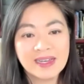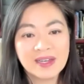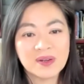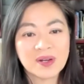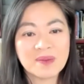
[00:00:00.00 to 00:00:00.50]

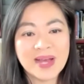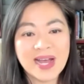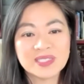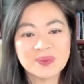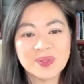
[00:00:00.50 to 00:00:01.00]
and her
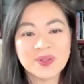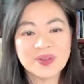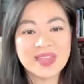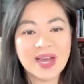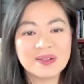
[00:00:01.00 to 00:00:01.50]
compassion with her
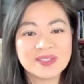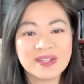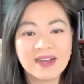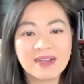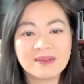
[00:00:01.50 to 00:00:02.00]
thousand
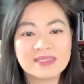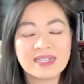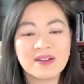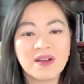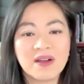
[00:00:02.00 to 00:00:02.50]
eyes
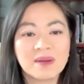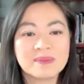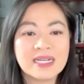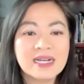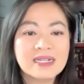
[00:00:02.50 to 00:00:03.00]
and arms
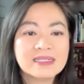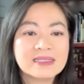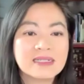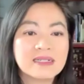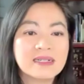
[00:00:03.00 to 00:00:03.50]

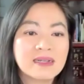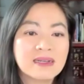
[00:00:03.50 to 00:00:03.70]
to